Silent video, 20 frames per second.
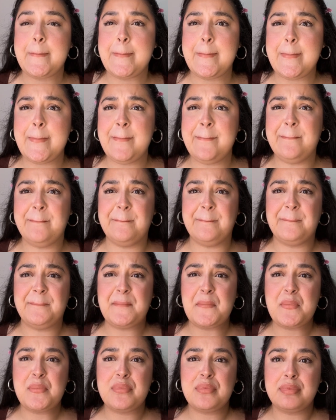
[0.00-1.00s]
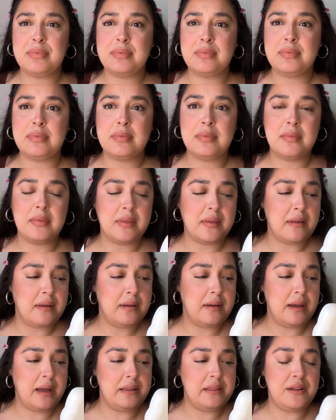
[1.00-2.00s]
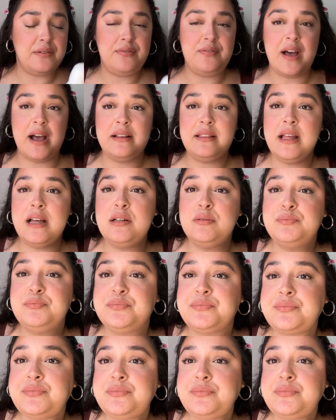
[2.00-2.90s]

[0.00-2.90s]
Mmm. And the fact that